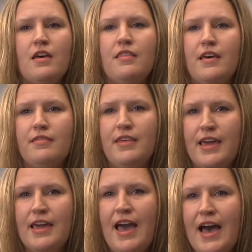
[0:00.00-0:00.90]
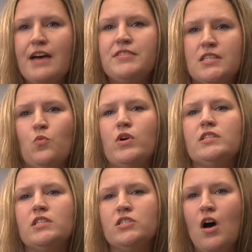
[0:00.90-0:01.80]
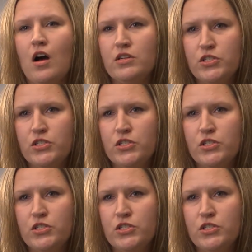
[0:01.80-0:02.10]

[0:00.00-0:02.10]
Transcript: that they have someone to talk